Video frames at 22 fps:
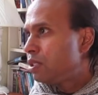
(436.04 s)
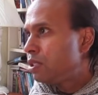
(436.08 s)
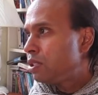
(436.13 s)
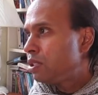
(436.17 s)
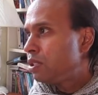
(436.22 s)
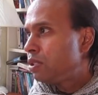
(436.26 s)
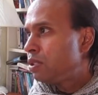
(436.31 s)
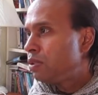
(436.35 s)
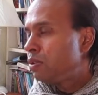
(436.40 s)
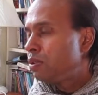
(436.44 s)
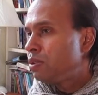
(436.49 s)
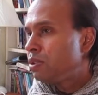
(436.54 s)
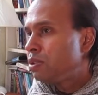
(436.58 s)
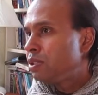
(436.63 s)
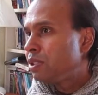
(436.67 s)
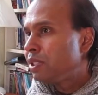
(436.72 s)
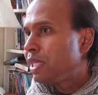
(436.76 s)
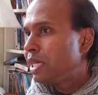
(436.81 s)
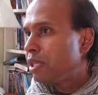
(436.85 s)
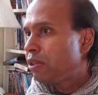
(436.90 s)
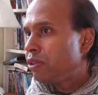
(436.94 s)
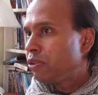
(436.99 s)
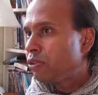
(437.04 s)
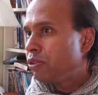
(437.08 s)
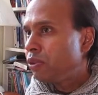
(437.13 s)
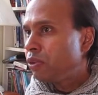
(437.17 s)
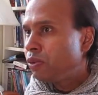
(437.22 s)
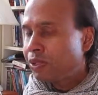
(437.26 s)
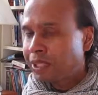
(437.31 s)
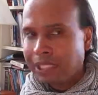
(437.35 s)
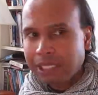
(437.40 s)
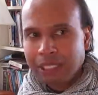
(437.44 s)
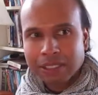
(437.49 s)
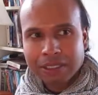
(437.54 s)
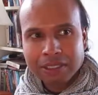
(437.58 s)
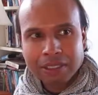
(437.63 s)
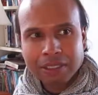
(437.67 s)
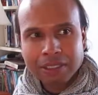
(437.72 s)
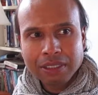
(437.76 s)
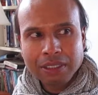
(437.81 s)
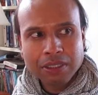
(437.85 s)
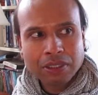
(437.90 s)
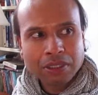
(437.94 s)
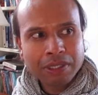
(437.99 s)
to to get through
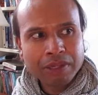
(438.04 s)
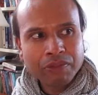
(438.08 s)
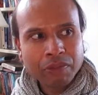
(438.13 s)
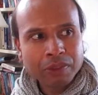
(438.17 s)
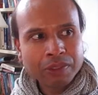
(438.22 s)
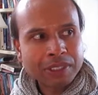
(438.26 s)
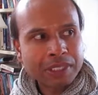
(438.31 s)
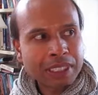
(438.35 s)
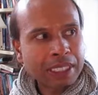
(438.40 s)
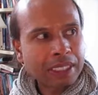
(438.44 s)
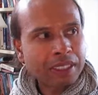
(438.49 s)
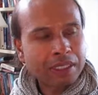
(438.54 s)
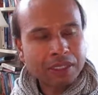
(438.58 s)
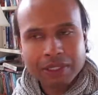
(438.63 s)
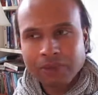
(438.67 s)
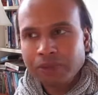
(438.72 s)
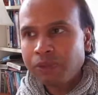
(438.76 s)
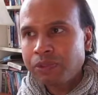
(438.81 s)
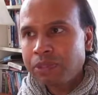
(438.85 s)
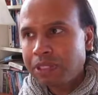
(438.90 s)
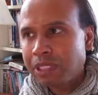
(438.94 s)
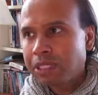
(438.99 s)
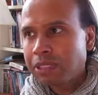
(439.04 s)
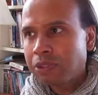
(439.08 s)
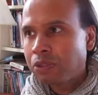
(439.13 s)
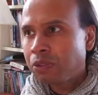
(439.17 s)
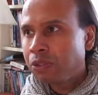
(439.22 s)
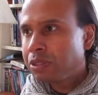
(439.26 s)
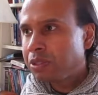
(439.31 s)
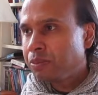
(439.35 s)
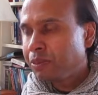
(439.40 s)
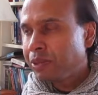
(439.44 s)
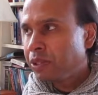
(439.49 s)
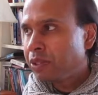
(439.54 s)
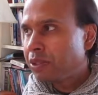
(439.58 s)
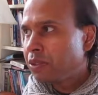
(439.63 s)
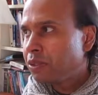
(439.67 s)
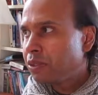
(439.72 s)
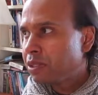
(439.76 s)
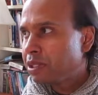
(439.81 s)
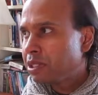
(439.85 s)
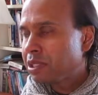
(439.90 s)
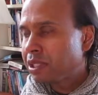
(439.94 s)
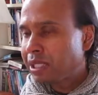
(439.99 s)
that. You know, everyone's had everyone's done the Course of
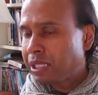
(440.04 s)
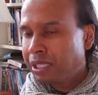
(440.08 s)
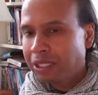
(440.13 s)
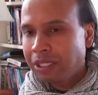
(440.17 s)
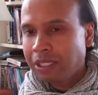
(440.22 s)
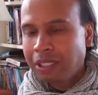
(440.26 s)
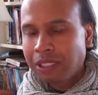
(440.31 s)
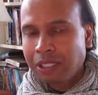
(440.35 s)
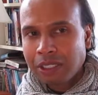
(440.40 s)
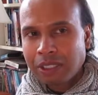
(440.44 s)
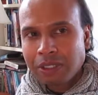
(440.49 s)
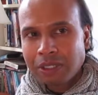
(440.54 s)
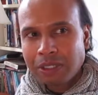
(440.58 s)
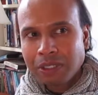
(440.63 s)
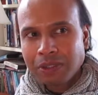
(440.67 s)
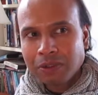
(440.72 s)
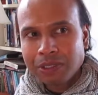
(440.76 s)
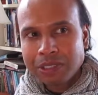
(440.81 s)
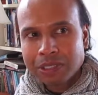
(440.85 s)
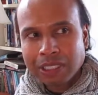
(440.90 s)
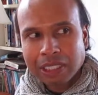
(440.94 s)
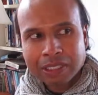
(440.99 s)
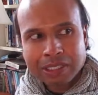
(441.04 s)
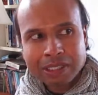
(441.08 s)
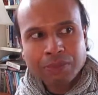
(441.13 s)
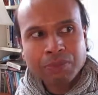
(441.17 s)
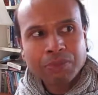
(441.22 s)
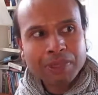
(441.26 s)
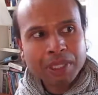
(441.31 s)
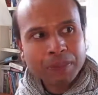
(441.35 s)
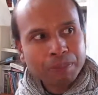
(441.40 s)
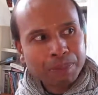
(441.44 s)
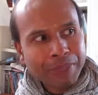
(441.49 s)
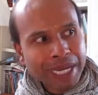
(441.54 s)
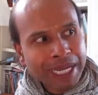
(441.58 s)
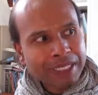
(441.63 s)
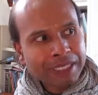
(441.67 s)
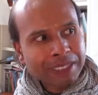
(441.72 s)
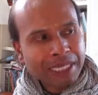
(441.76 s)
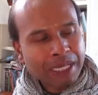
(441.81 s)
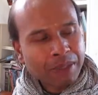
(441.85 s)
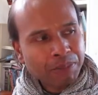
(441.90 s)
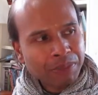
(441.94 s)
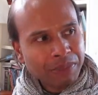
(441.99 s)
Miracles. It's like, oh, it's like something
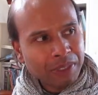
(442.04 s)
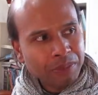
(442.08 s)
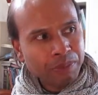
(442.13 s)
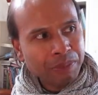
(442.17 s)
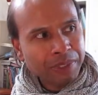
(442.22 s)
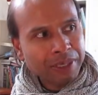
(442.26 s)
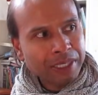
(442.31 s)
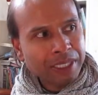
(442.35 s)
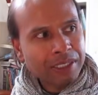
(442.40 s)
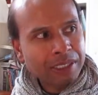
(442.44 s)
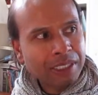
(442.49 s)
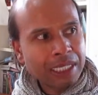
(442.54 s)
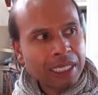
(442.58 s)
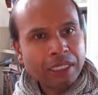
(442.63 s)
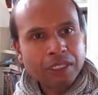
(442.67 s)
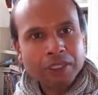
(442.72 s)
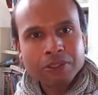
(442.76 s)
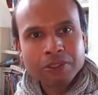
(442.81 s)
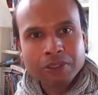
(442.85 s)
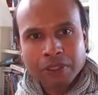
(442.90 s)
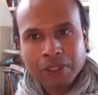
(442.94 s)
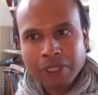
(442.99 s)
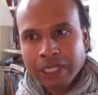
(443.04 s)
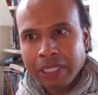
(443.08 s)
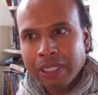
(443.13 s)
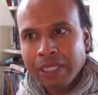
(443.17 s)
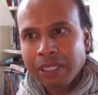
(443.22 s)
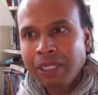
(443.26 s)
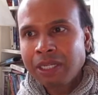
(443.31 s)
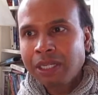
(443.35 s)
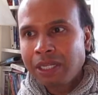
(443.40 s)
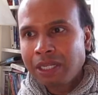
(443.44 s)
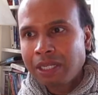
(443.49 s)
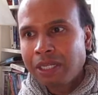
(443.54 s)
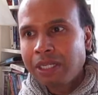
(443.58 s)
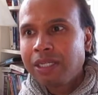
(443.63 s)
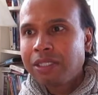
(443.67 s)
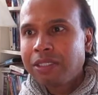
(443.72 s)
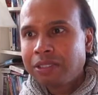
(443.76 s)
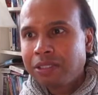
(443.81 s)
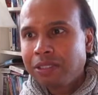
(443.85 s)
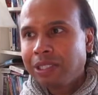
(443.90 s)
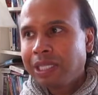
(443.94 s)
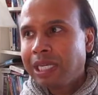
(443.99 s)
bad's happening, but there's an angel there
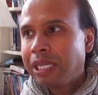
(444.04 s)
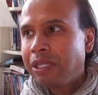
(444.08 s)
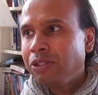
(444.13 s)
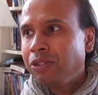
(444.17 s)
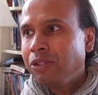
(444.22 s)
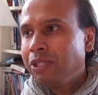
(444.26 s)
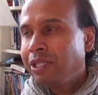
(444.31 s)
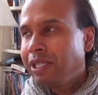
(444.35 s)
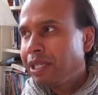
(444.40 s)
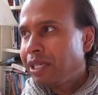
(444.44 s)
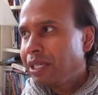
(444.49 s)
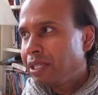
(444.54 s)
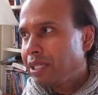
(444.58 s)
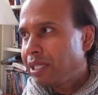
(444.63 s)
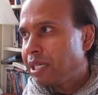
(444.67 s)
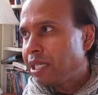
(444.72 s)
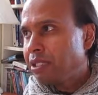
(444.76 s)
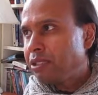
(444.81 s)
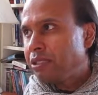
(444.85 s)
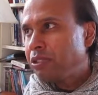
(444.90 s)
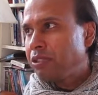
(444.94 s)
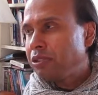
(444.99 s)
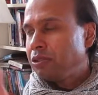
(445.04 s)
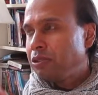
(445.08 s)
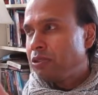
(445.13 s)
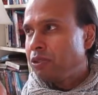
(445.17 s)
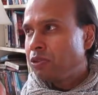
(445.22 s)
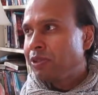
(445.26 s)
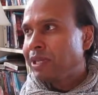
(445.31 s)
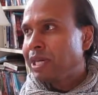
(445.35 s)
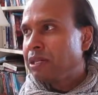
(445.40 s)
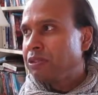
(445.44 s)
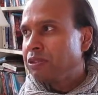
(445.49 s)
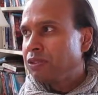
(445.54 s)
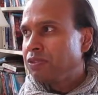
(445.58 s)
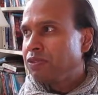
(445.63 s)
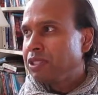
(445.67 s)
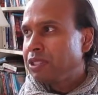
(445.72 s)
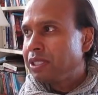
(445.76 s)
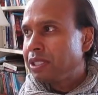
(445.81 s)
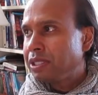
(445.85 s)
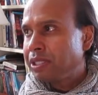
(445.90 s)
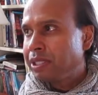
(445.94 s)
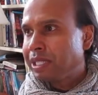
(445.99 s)
to get you get get you you're out of
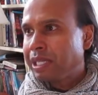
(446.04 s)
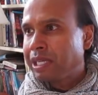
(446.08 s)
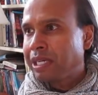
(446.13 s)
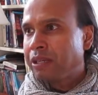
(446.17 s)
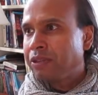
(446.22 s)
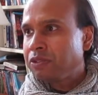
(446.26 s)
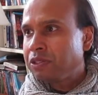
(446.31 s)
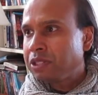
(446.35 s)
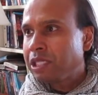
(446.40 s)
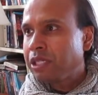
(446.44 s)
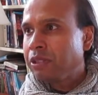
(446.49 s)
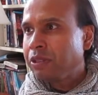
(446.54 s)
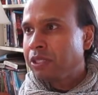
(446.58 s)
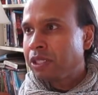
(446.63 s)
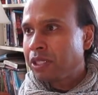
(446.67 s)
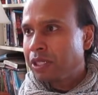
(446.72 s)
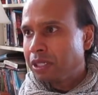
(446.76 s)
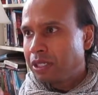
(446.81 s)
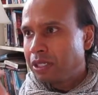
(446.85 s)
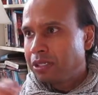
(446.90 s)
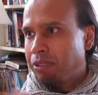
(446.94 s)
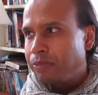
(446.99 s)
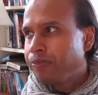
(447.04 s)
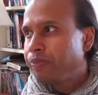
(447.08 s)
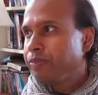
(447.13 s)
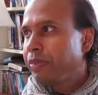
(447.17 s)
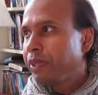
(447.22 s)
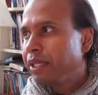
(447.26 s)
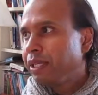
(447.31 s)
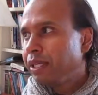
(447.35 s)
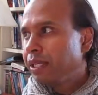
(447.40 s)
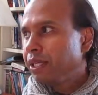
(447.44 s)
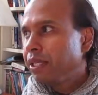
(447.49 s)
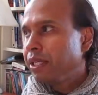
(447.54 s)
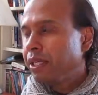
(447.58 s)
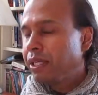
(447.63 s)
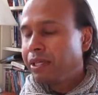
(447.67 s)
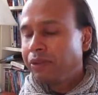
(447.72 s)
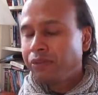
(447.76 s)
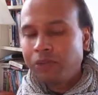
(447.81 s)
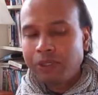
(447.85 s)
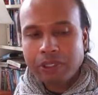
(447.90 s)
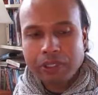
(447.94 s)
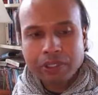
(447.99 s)
get out of jail card.
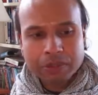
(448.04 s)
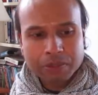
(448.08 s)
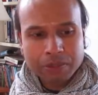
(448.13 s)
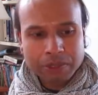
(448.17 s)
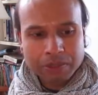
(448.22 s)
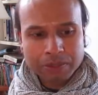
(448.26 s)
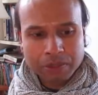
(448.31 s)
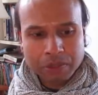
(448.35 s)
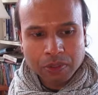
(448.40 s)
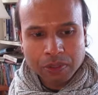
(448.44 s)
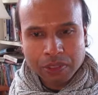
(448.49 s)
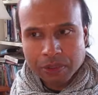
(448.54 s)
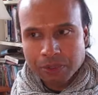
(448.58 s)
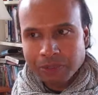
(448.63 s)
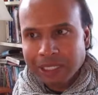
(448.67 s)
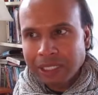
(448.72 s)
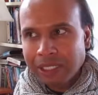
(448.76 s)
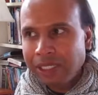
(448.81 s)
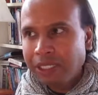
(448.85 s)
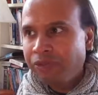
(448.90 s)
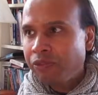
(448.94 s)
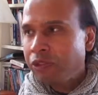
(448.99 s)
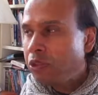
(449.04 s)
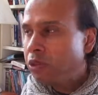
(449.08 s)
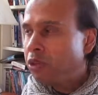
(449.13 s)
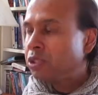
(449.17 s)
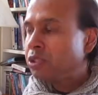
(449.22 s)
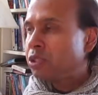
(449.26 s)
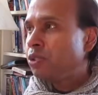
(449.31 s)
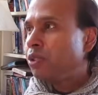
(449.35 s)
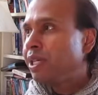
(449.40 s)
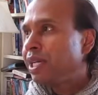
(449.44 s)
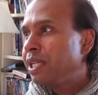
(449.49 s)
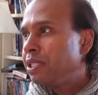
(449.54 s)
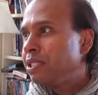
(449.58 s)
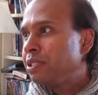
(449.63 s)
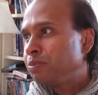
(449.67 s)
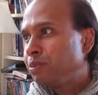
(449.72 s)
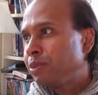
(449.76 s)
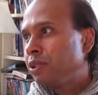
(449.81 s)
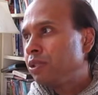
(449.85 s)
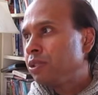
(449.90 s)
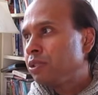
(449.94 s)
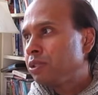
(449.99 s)
Everyone knows what I'm talking about. If you're not doing any
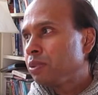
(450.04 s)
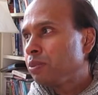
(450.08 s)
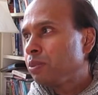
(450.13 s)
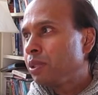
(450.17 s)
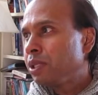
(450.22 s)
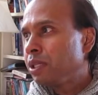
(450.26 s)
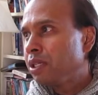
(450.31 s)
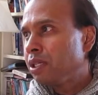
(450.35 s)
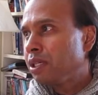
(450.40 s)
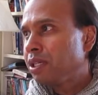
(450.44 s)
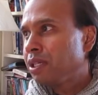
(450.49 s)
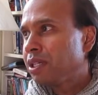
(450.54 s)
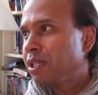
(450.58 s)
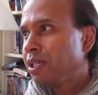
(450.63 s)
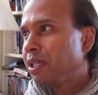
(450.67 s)
spiritual work,